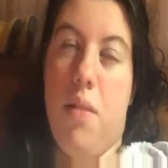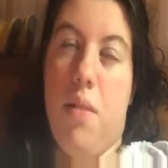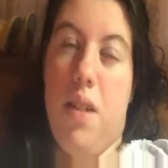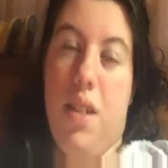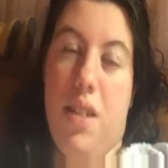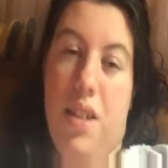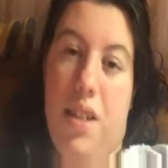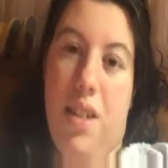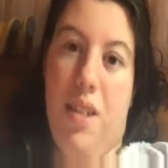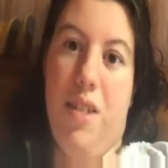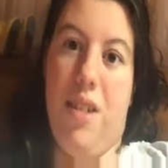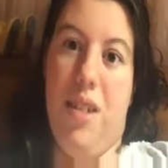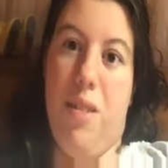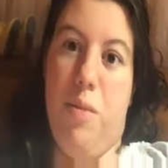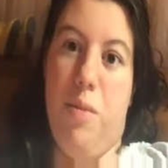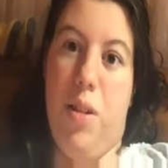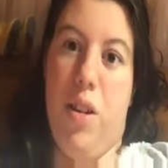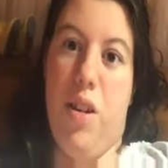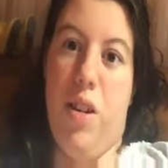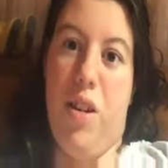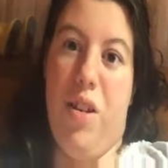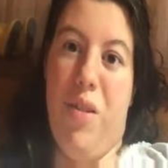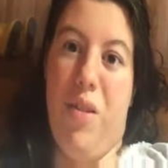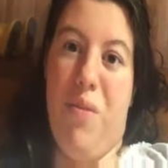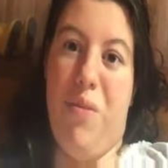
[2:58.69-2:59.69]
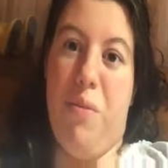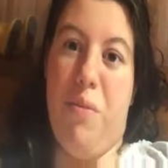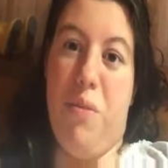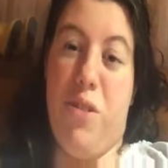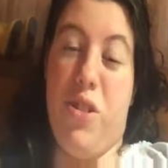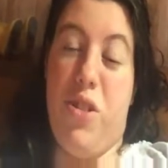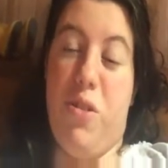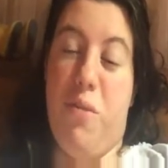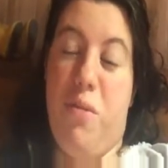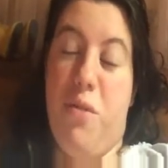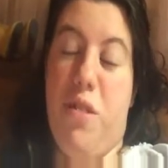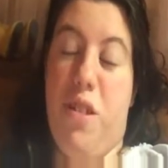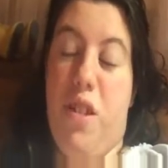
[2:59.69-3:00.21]
my entire T B R
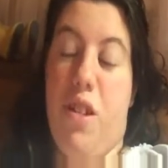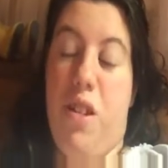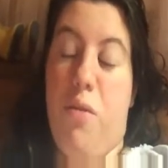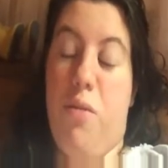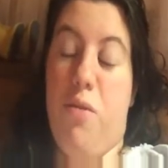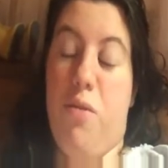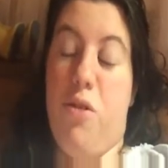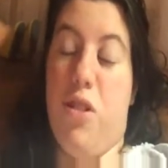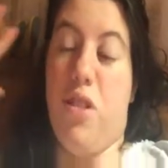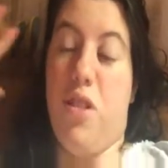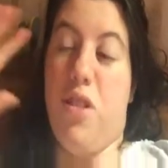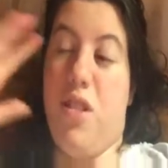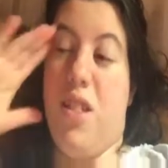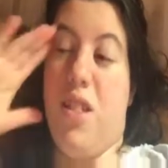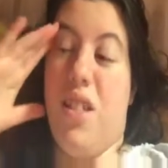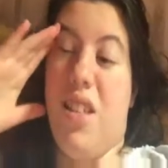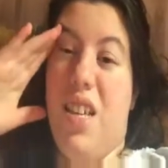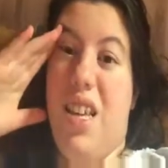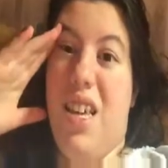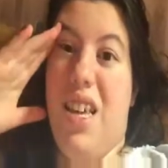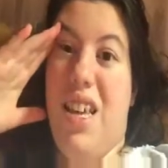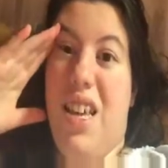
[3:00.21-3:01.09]
for BookTube-a-Thon, which is